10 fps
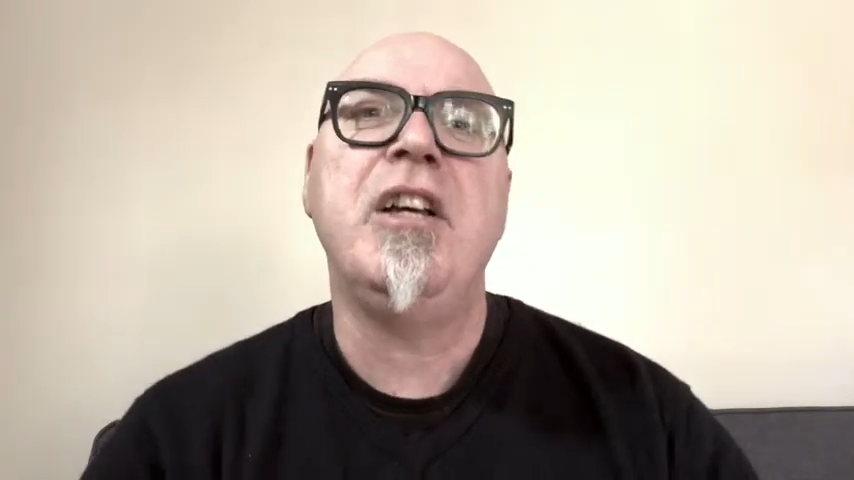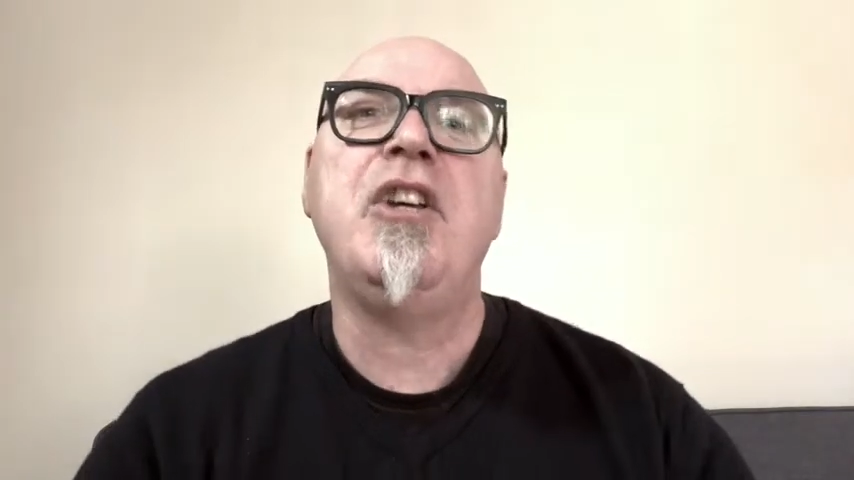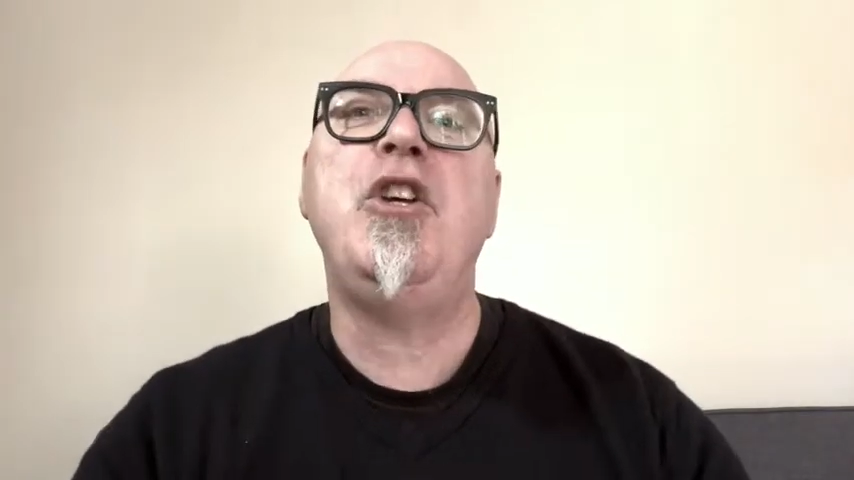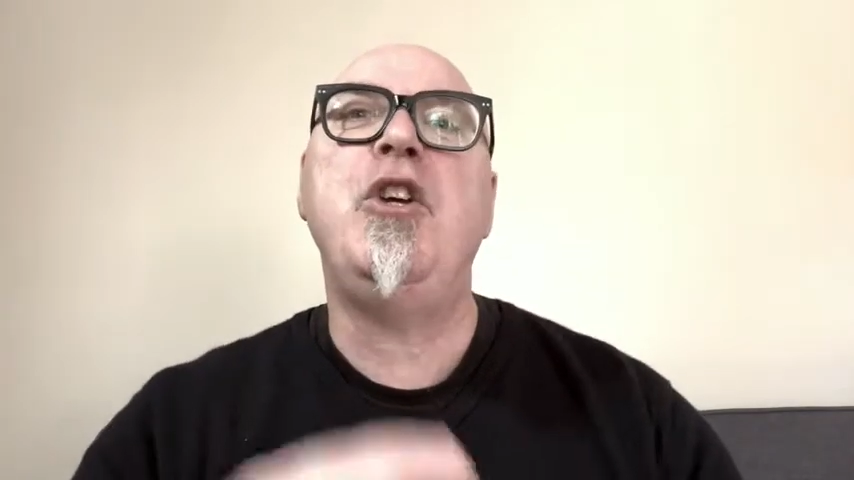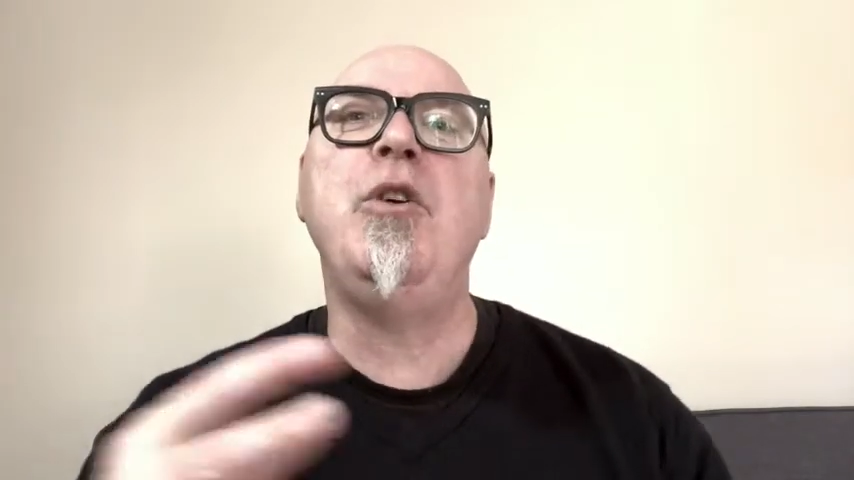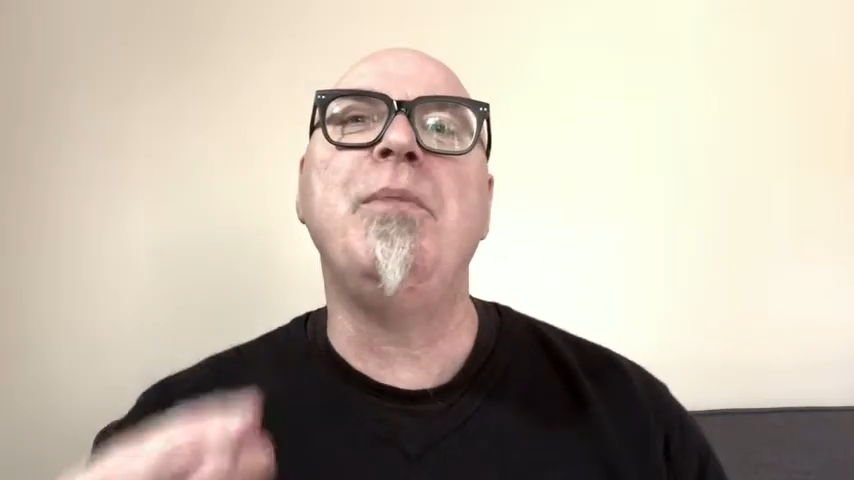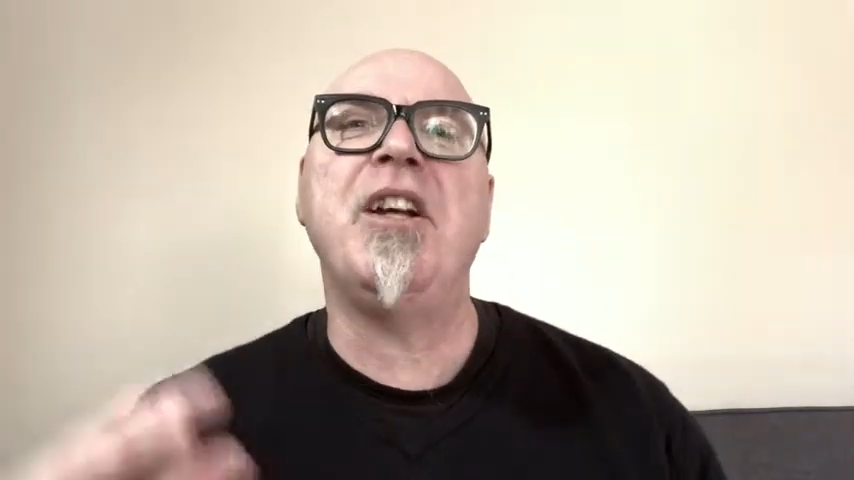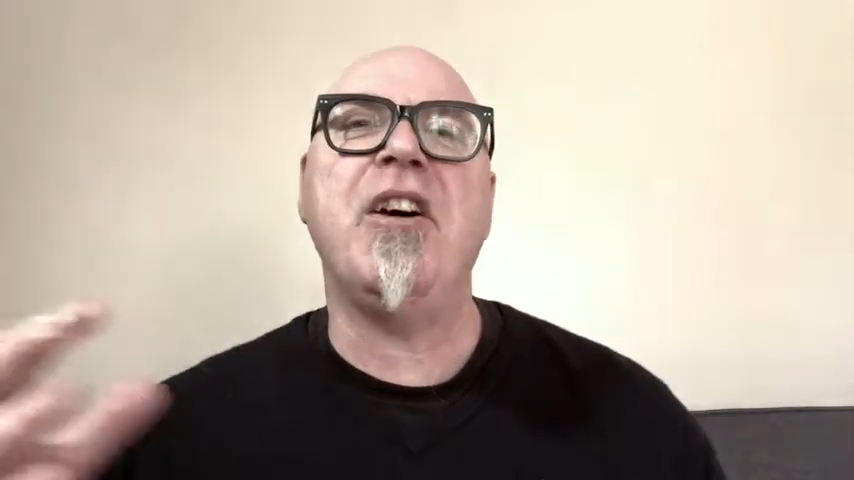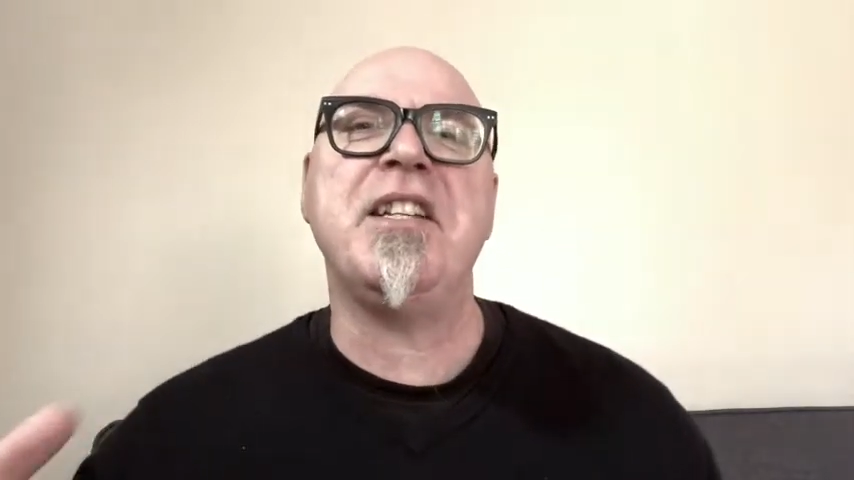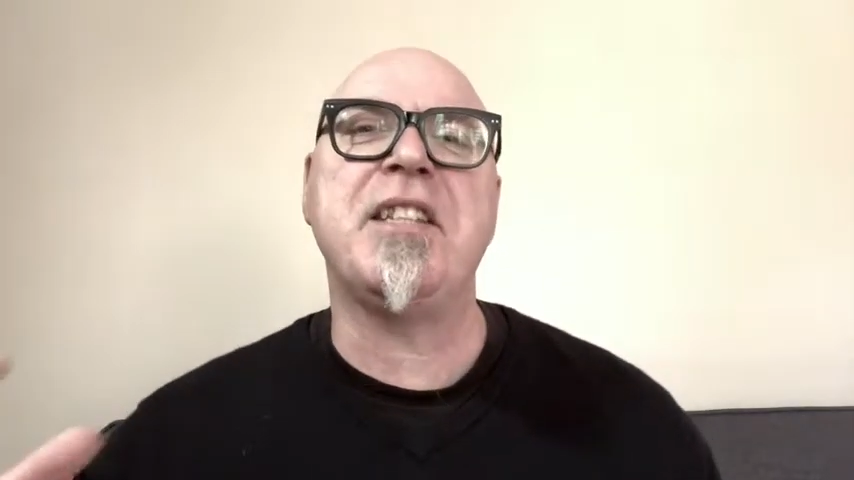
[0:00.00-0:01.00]

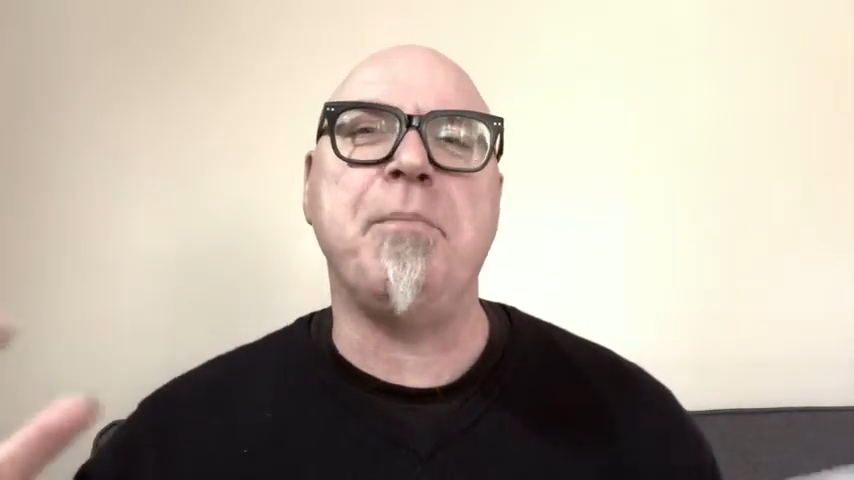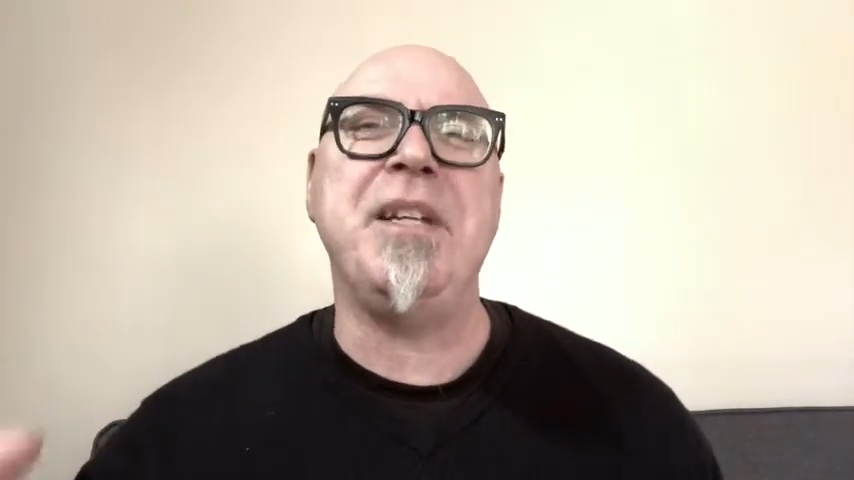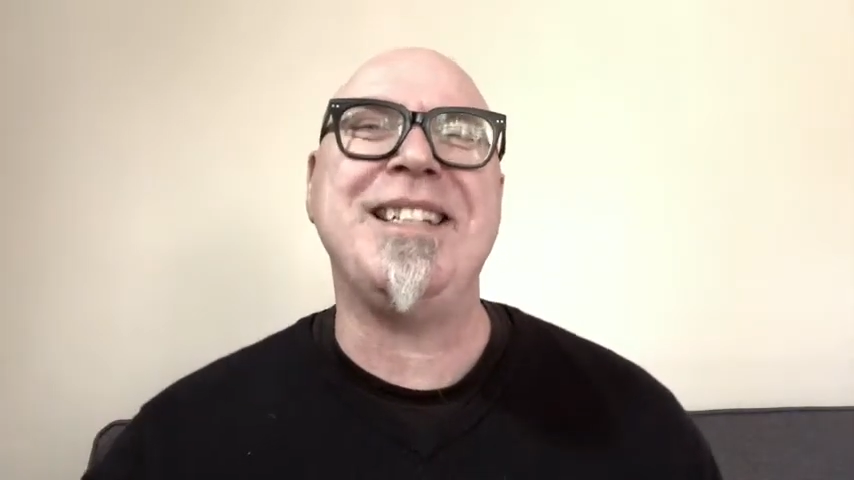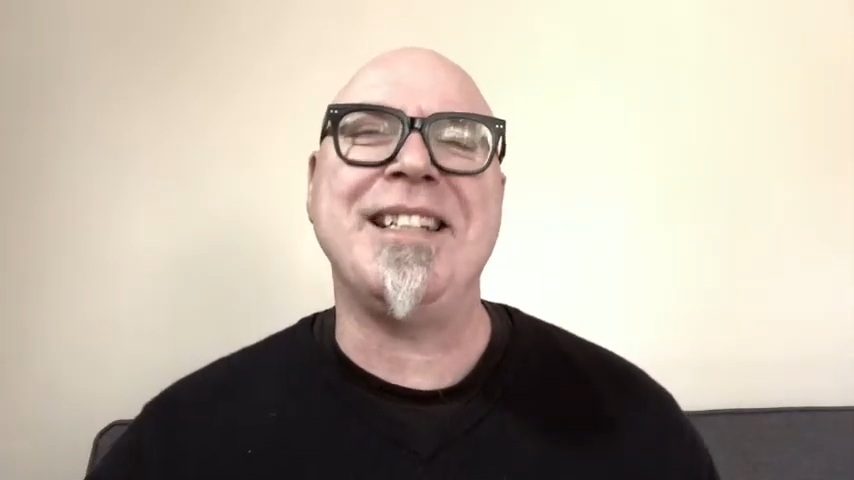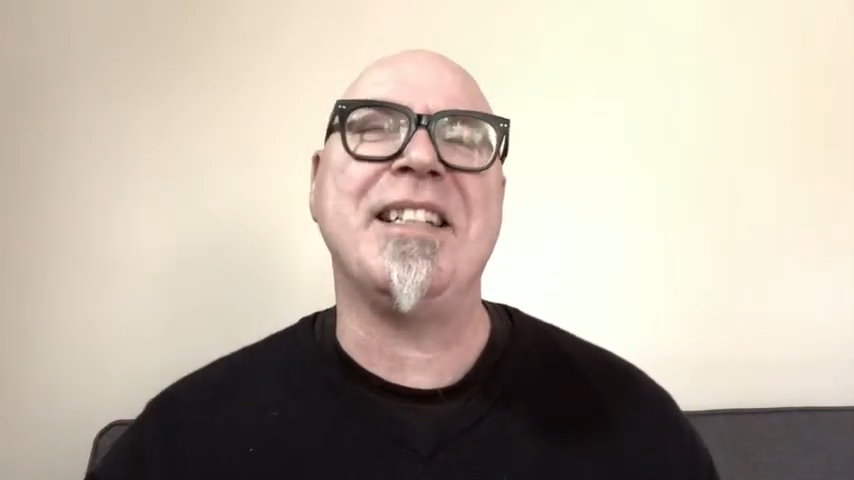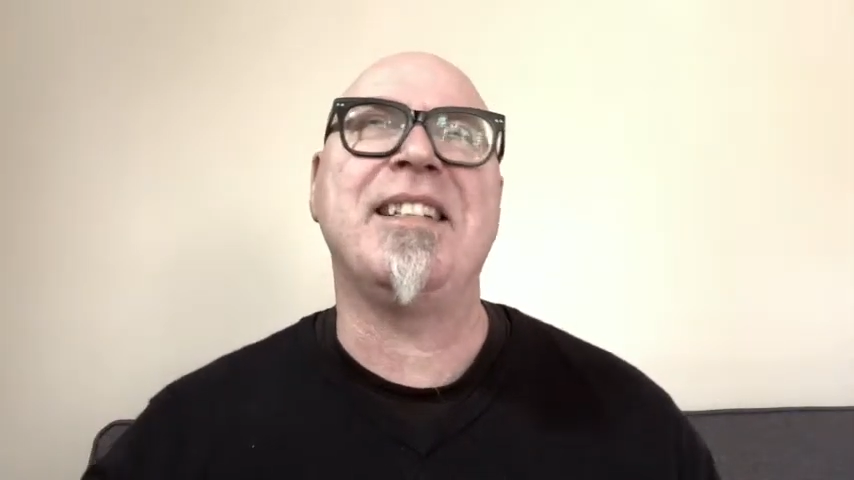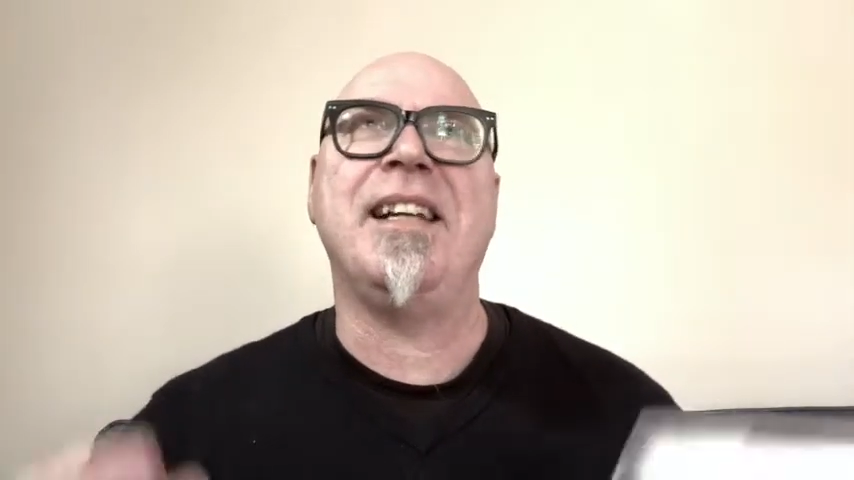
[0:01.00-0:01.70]
humanise the business.